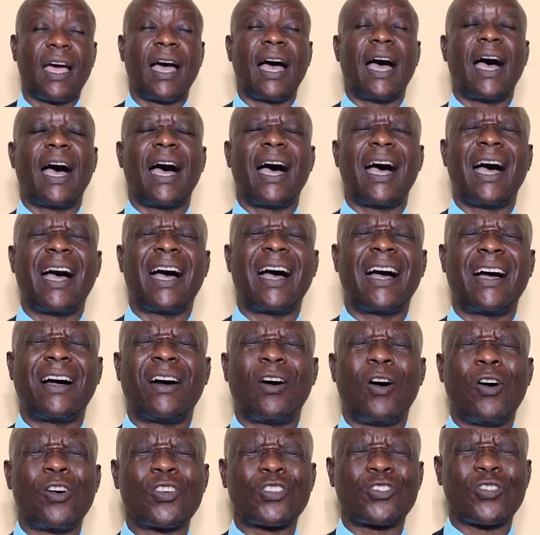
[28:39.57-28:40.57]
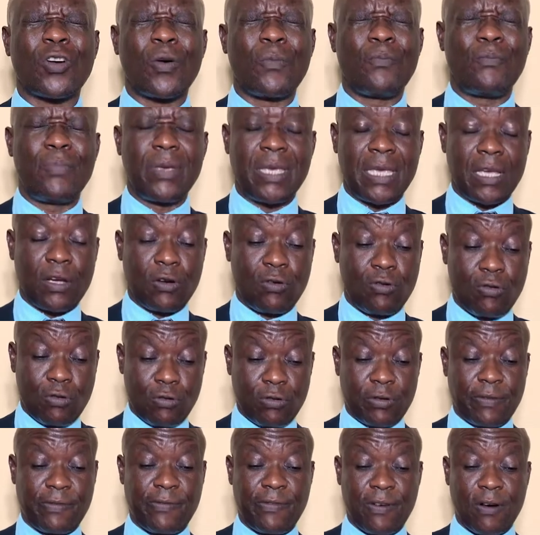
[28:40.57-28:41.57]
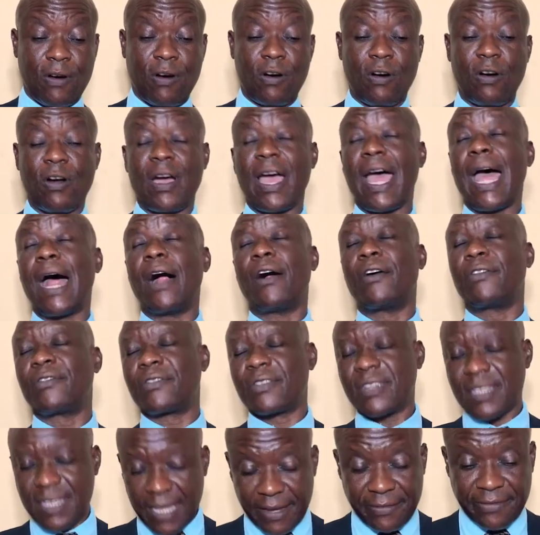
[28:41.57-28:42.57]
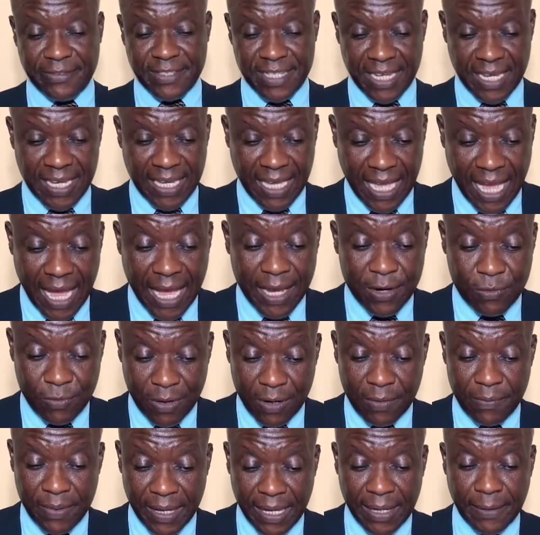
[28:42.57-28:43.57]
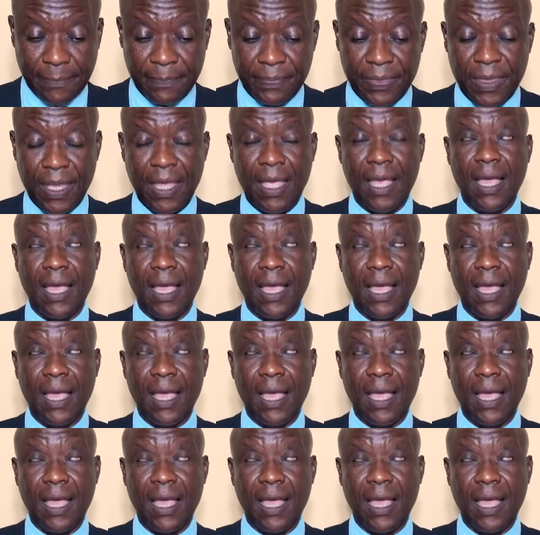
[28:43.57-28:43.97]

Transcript: also being good for health, safety, and well-being.